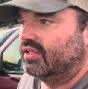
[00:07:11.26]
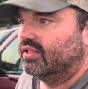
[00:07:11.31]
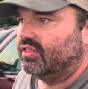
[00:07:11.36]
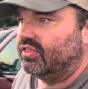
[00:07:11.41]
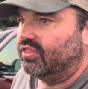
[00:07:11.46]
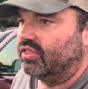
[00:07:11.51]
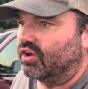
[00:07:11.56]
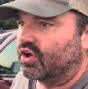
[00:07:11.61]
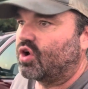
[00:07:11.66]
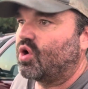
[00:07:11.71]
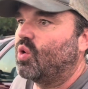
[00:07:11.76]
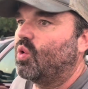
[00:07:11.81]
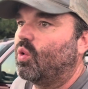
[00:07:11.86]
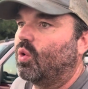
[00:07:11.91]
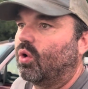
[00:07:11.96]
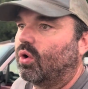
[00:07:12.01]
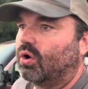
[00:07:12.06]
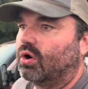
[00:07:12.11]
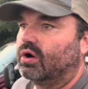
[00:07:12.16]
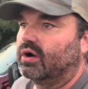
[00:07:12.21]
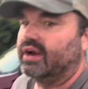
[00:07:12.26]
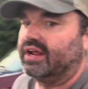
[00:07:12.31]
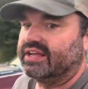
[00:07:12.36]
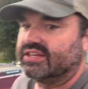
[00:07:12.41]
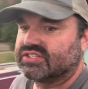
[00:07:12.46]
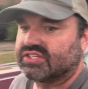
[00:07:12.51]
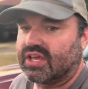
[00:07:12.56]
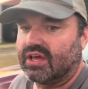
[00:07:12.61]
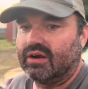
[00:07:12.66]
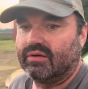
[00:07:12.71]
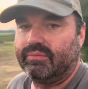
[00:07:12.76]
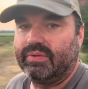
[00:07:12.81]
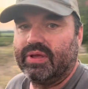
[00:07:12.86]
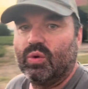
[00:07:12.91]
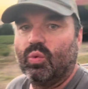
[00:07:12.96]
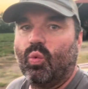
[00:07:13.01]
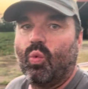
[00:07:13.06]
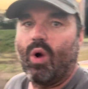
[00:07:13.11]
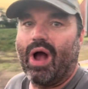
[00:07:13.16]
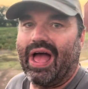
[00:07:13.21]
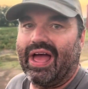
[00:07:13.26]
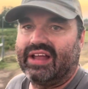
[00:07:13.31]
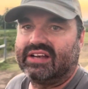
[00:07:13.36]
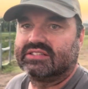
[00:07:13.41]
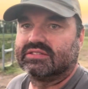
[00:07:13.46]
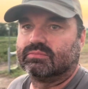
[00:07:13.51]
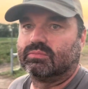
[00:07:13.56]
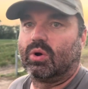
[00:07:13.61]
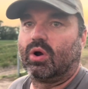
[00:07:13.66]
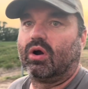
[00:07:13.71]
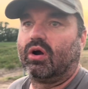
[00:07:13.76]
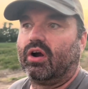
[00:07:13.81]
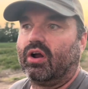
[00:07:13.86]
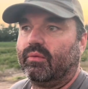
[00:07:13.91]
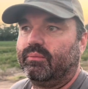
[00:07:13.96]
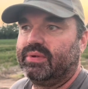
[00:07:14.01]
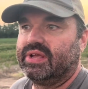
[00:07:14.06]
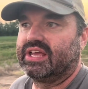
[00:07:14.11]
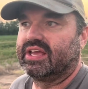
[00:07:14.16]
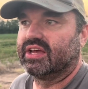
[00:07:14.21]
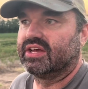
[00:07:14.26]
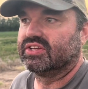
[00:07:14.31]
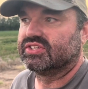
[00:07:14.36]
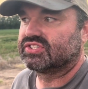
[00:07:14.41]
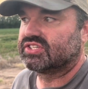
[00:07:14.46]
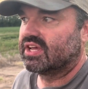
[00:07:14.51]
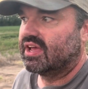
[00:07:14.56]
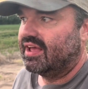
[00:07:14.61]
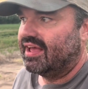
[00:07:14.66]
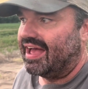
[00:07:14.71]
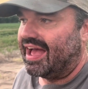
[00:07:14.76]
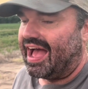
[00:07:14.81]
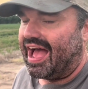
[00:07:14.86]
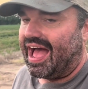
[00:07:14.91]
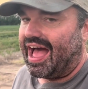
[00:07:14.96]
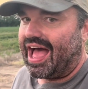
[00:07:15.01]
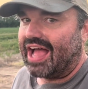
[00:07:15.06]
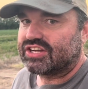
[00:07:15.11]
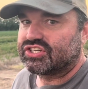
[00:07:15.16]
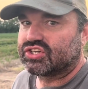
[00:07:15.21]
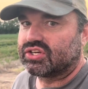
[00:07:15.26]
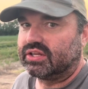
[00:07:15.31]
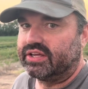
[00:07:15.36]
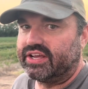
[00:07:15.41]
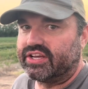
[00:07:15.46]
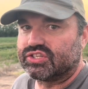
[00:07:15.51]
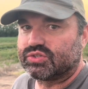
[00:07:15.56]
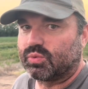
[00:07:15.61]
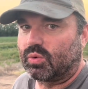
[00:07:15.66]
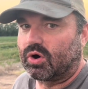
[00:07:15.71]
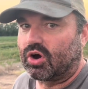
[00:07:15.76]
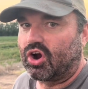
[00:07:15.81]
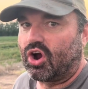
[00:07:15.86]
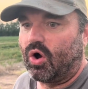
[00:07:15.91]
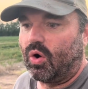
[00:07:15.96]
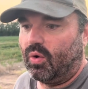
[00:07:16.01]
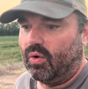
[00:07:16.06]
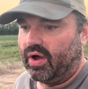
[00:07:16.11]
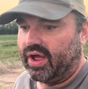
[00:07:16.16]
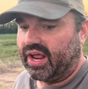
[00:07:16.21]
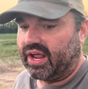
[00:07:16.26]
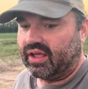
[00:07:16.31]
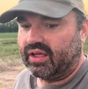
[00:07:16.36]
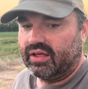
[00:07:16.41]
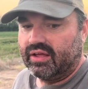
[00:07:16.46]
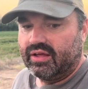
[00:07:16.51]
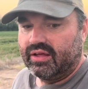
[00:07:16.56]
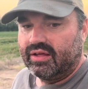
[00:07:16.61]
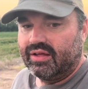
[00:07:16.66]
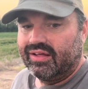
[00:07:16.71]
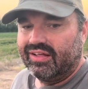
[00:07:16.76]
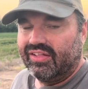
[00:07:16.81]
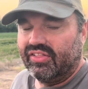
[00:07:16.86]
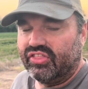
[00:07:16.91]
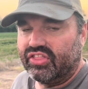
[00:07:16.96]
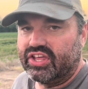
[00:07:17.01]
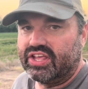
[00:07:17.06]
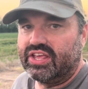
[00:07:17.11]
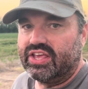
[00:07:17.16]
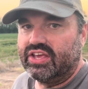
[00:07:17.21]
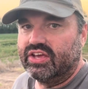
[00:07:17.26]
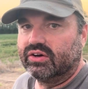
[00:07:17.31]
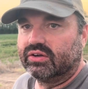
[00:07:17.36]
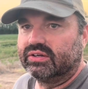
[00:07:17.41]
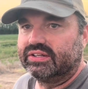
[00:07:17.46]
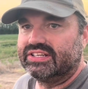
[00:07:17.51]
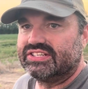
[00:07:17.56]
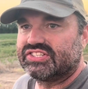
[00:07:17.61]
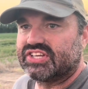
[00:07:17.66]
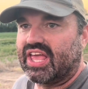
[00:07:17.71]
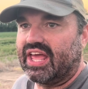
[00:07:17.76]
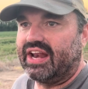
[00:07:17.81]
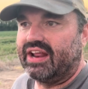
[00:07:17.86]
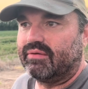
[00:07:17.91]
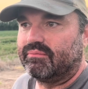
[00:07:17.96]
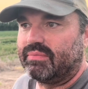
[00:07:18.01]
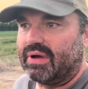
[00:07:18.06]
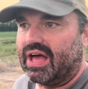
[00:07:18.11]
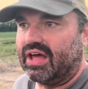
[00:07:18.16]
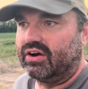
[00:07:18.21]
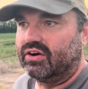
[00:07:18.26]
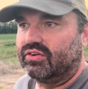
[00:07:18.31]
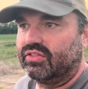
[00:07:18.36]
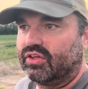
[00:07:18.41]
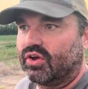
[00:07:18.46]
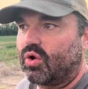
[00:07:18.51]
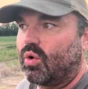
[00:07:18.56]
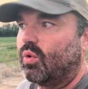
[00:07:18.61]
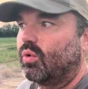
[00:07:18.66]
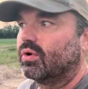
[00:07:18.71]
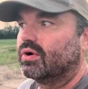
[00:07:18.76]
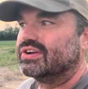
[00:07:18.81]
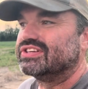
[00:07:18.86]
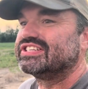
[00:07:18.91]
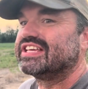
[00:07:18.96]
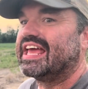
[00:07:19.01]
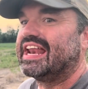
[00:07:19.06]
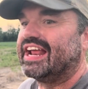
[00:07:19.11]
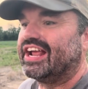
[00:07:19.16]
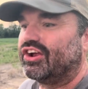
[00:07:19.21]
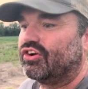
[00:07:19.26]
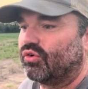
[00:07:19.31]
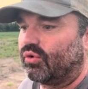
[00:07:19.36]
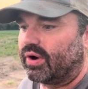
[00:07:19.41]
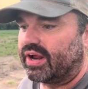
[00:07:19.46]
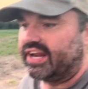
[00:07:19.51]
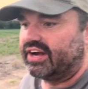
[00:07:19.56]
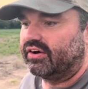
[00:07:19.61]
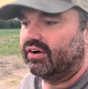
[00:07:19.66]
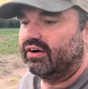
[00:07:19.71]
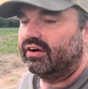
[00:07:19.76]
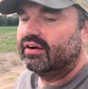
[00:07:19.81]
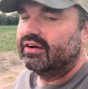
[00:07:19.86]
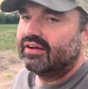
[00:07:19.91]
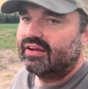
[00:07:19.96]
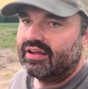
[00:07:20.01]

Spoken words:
the corn is going to be wet tomorrow because actually as we're going, the yield is getting better. The corn is getting greener.